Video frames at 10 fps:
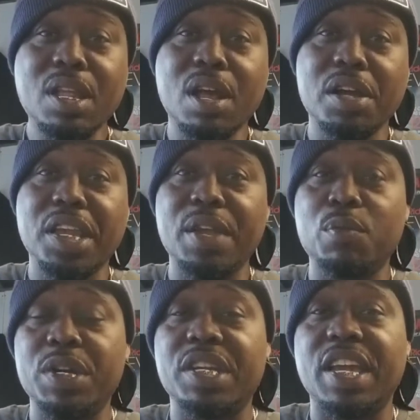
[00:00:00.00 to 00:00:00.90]
again,
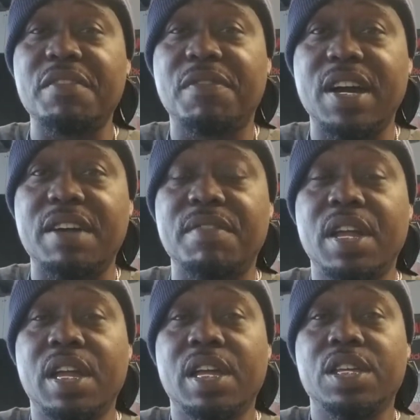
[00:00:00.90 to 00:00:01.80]
with the K five,
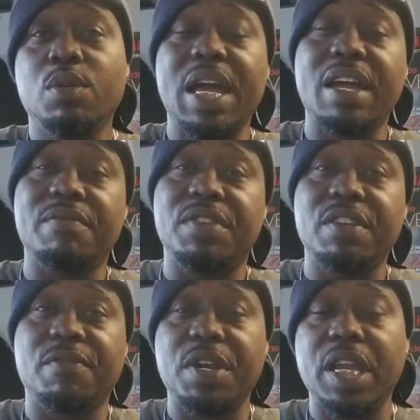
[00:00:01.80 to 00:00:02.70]
you have
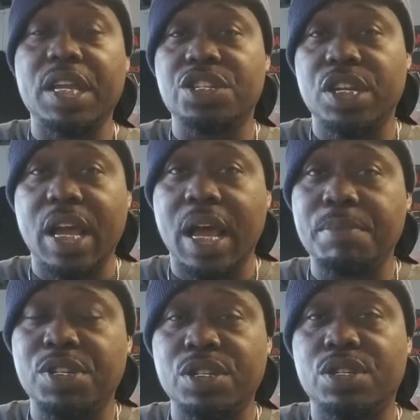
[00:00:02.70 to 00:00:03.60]
different engine
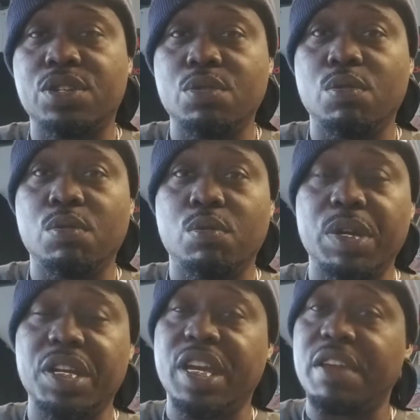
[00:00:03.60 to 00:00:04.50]
options, too, with
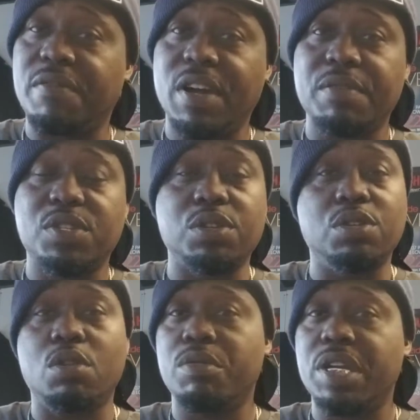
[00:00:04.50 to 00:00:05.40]
the K five. So, you
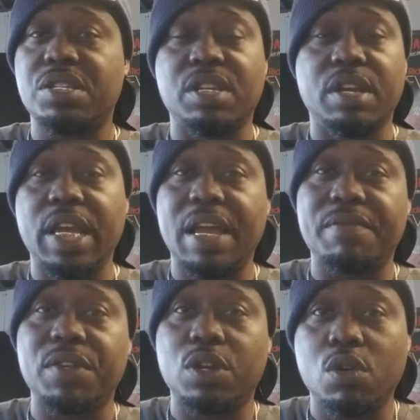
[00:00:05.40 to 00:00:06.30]
don't necessarily have
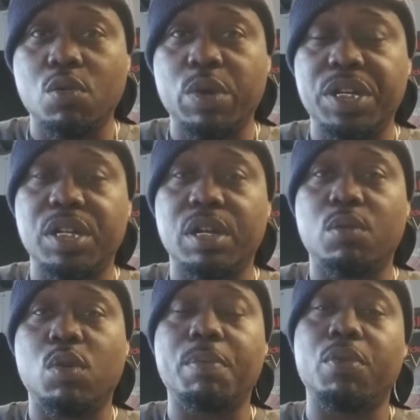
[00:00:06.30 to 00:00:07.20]
to go with the
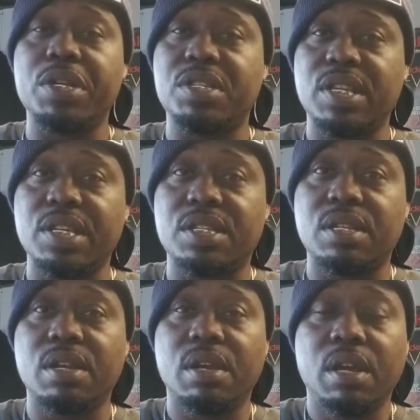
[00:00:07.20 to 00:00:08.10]
one point six
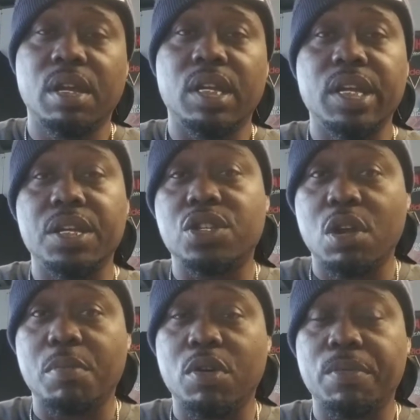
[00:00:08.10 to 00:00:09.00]
liter turbo,